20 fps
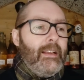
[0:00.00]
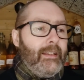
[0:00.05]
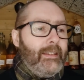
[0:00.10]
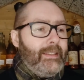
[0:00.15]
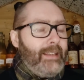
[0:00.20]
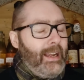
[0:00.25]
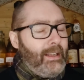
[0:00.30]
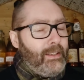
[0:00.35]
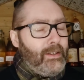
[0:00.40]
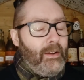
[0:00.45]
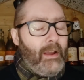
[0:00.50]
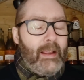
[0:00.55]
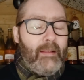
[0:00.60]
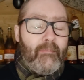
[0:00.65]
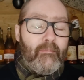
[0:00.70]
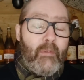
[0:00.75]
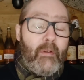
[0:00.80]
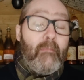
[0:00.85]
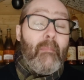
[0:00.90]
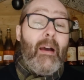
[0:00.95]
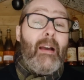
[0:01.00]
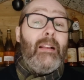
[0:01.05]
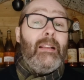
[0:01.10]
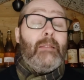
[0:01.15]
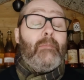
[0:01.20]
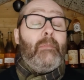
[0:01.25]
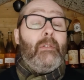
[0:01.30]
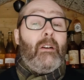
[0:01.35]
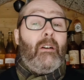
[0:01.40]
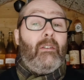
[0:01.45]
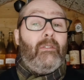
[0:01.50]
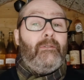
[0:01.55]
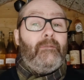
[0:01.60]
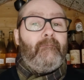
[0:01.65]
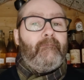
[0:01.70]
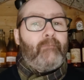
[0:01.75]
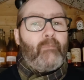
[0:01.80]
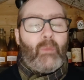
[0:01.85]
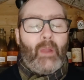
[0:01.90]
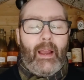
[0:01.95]
See, it reminds me of.
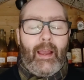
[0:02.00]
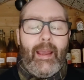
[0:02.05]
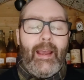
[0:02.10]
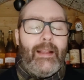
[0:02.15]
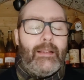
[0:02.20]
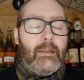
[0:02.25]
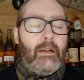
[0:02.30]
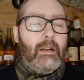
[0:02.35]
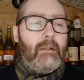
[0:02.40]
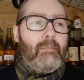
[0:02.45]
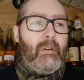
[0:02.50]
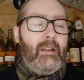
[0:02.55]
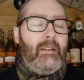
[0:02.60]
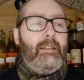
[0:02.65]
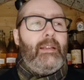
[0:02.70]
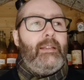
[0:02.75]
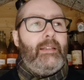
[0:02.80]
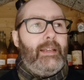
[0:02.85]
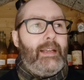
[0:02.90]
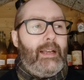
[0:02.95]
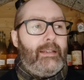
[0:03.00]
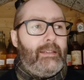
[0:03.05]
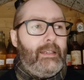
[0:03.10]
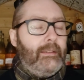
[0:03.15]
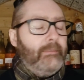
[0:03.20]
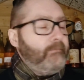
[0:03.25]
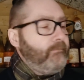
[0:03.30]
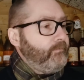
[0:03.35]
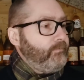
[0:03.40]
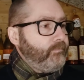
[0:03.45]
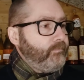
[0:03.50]
I hate talking about acetic acid,